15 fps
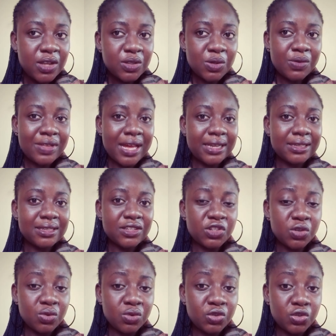so that
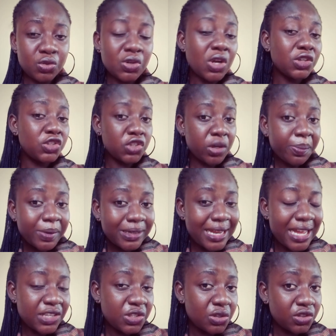you do not
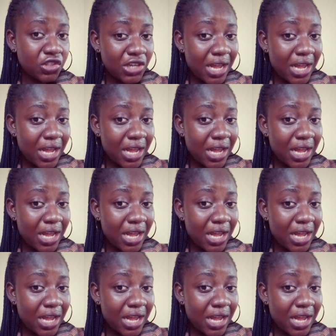jeopardize your